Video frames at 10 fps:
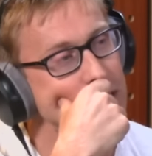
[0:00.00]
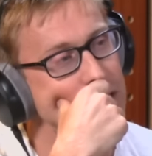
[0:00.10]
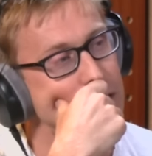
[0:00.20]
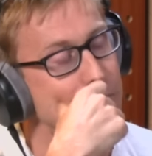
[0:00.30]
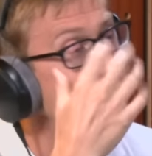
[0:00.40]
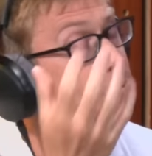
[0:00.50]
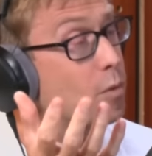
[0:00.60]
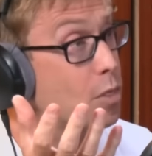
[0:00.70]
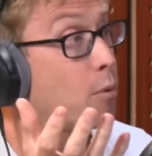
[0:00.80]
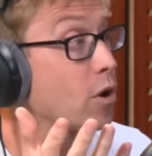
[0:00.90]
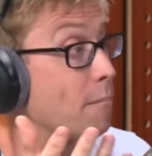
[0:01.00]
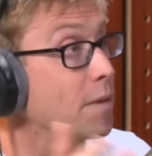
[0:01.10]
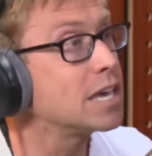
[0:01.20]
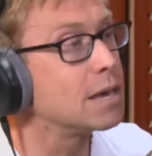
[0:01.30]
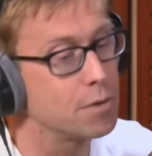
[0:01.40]
Yeah, so. But the point I'm
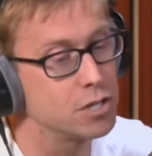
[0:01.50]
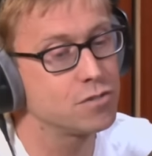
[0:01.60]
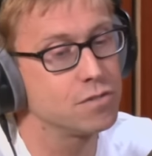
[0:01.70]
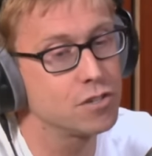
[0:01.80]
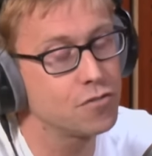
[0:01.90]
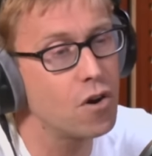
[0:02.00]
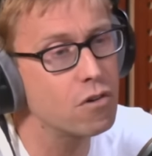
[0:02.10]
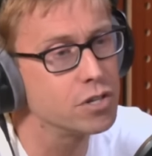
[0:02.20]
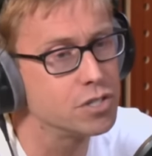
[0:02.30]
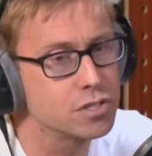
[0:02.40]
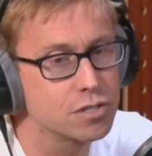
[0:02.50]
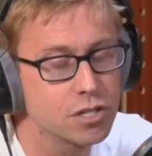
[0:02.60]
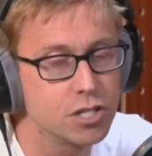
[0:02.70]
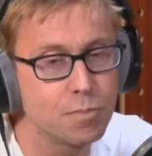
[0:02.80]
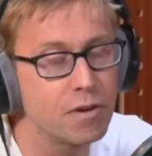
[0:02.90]
making, but as far as
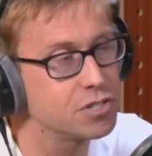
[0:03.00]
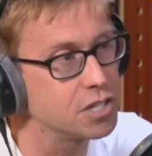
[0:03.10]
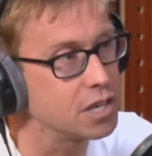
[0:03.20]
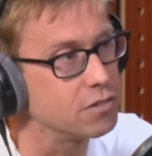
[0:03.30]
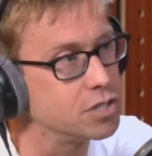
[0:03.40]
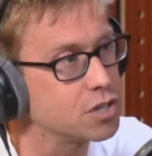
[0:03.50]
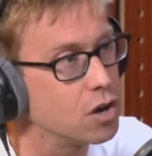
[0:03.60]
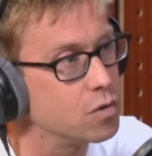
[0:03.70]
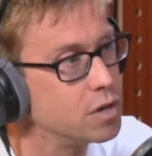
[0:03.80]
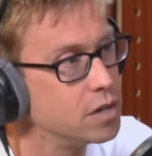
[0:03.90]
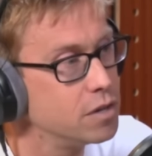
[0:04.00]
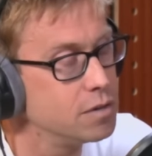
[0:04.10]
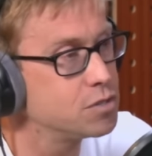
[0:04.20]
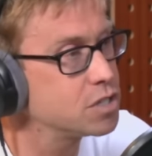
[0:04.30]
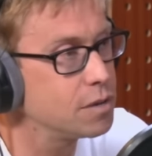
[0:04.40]
conspiracy theories go,
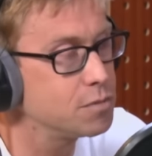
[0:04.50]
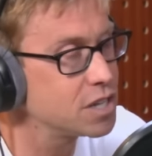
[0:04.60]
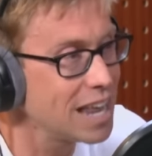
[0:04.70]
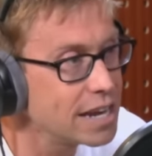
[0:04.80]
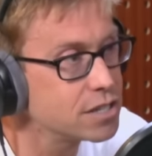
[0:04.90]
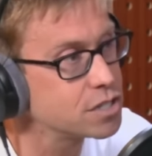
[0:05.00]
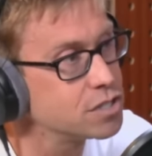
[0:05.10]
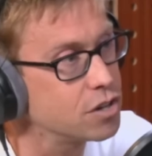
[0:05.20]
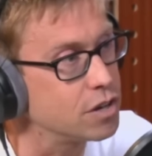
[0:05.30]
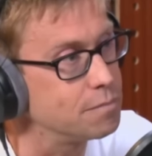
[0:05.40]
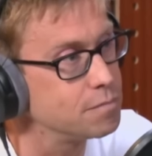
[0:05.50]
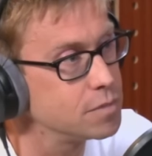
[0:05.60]
it was an innocent time.